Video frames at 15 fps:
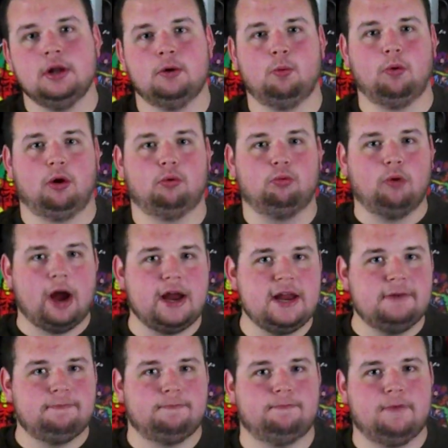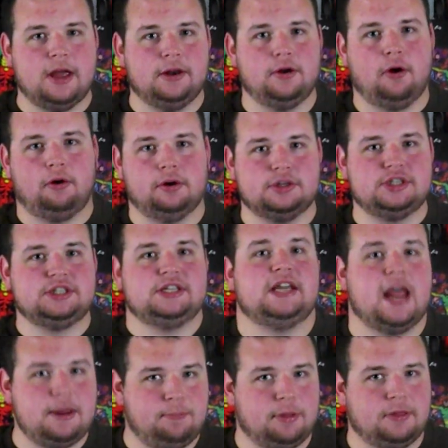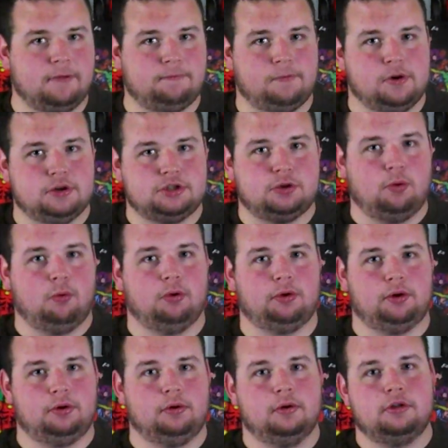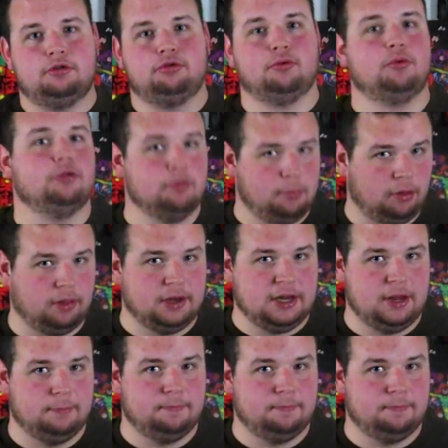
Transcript: where Rey and Finn are escaping the First Order through the Millennium